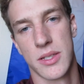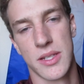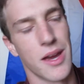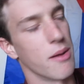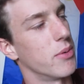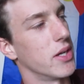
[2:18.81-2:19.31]

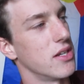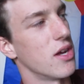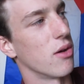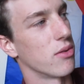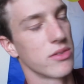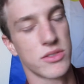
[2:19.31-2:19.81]
Yeah, but
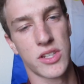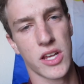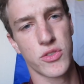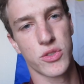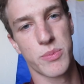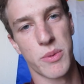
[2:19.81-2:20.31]
no.
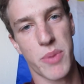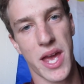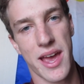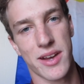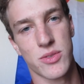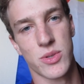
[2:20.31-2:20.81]
Schedule's been
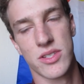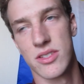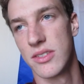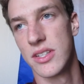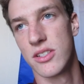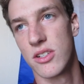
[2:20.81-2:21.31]
packed
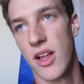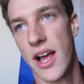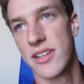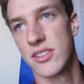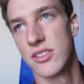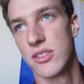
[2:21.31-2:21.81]
recently.
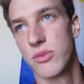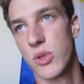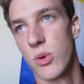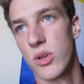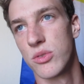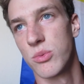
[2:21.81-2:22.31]
Classes, of
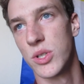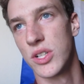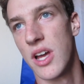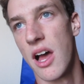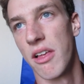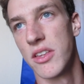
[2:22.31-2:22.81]
course, we're in
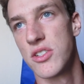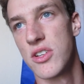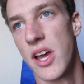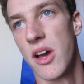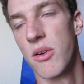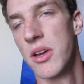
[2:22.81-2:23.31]
college
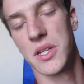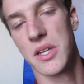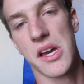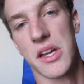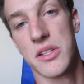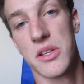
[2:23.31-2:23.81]
now.
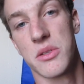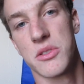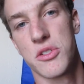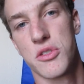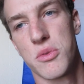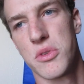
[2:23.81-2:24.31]
Yeah, no,
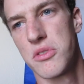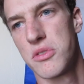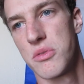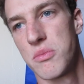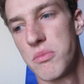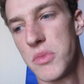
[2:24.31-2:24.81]

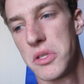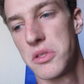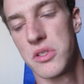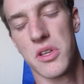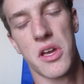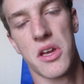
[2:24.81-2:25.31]
it's
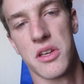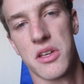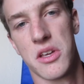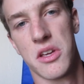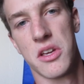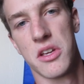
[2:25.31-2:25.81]

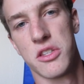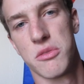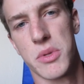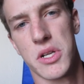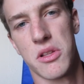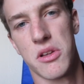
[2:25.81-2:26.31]

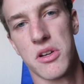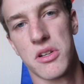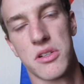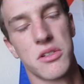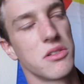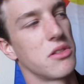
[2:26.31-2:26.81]
been a
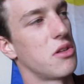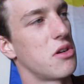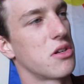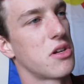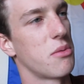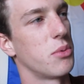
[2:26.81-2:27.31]

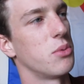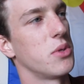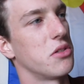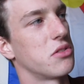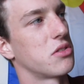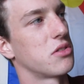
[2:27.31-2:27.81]
long couple
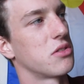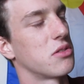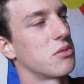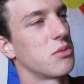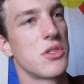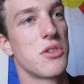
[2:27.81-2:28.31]
weeks,
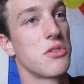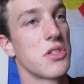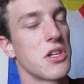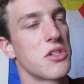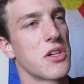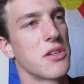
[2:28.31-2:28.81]
wouldn't you
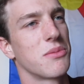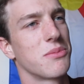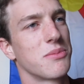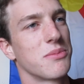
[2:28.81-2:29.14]
say, Trent?